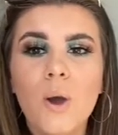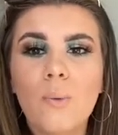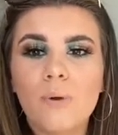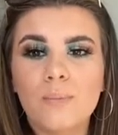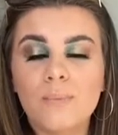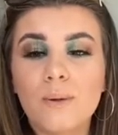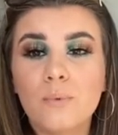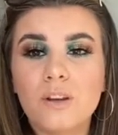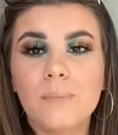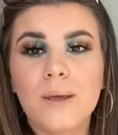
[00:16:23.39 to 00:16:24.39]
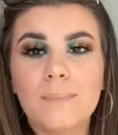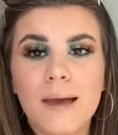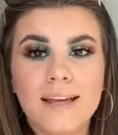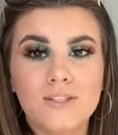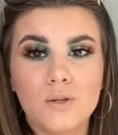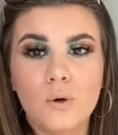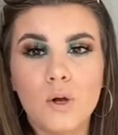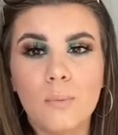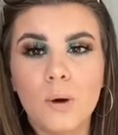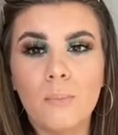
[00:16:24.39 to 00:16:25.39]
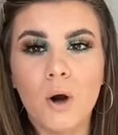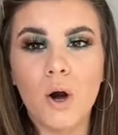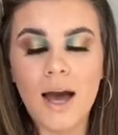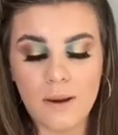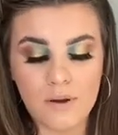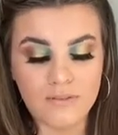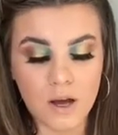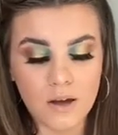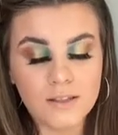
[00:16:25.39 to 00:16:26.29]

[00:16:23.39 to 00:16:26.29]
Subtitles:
Probably would have been better to do a couple more, however